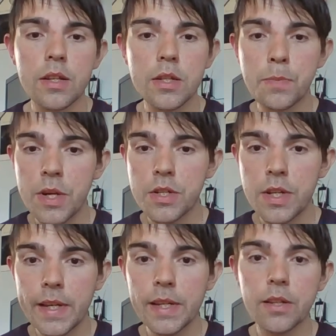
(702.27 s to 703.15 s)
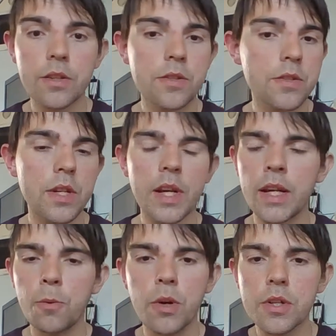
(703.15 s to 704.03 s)
especially because
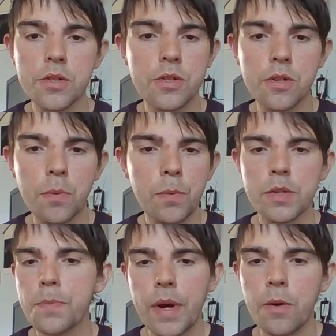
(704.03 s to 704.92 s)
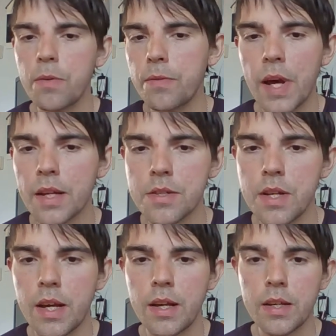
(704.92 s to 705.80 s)
he works so much better with Lacazette.